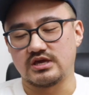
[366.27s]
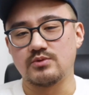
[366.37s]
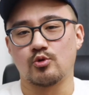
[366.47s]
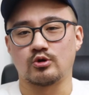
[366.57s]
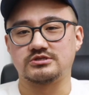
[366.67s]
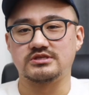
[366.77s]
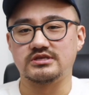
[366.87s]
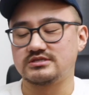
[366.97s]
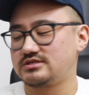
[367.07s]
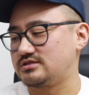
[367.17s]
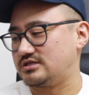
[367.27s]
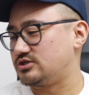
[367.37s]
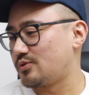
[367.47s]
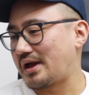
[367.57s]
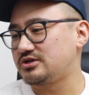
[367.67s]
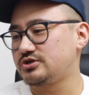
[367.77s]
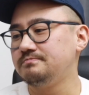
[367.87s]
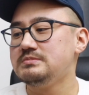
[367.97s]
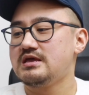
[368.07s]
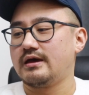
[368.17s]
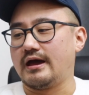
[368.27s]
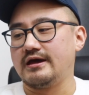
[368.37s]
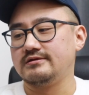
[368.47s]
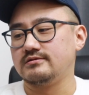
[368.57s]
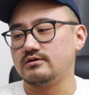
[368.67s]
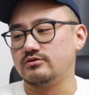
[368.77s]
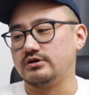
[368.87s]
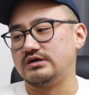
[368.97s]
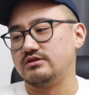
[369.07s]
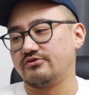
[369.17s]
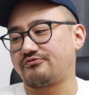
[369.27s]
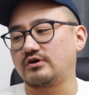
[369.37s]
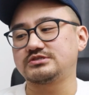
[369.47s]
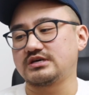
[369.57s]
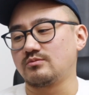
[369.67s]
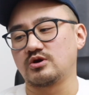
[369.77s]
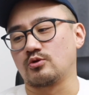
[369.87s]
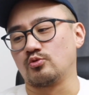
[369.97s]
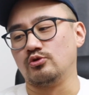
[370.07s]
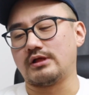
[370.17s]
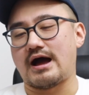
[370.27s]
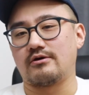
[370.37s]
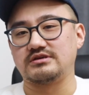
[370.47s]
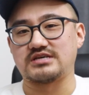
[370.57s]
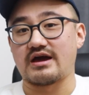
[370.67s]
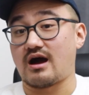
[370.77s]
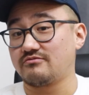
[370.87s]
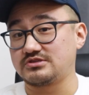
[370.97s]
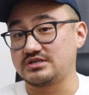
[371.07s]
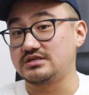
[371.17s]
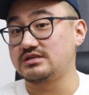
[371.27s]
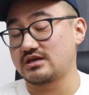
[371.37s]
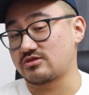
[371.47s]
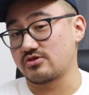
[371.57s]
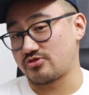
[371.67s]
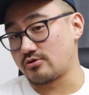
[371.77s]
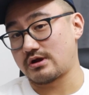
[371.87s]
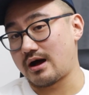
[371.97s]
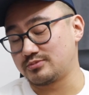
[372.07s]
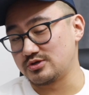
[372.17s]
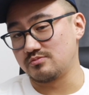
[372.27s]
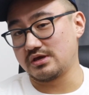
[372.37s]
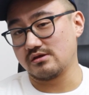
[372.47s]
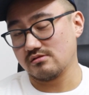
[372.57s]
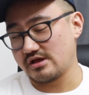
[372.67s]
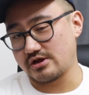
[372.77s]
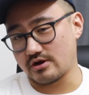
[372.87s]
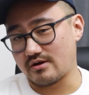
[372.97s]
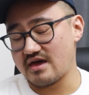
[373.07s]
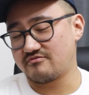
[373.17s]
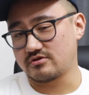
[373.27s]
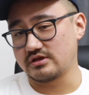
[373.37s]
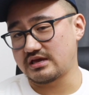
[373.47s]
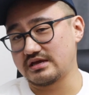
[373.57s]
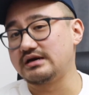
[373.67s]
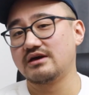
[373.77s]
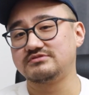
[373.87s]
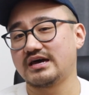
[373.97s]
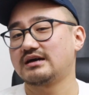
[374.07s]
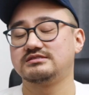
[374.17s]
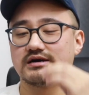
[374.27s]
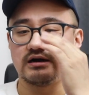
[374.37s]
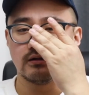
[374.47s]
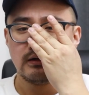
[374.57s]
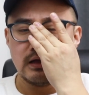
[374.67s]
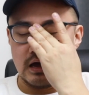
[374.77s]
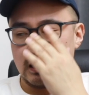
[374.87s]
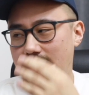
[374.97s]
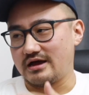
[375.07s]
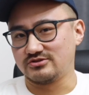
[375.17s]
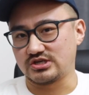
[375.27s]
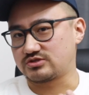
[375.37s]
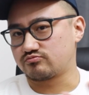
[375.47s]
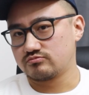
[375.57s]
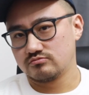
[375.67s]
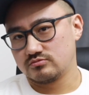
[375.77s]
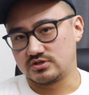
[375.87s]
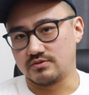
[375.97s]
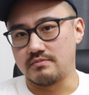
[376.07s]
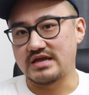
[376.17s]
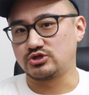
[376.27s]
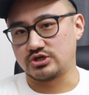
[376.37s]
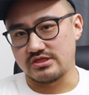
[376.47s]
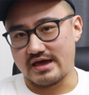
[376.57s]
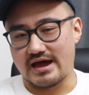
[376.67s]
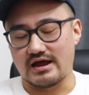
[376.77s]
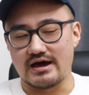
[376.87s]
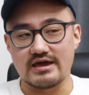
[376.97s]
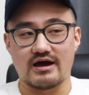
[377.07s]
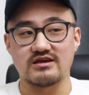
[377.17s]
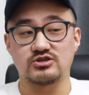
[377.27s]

keyboards in this situation? And the first thing I'm going to rule out is I obviously didn't get the third option being linear. I have clicky and I have tactile. And just to mention that, I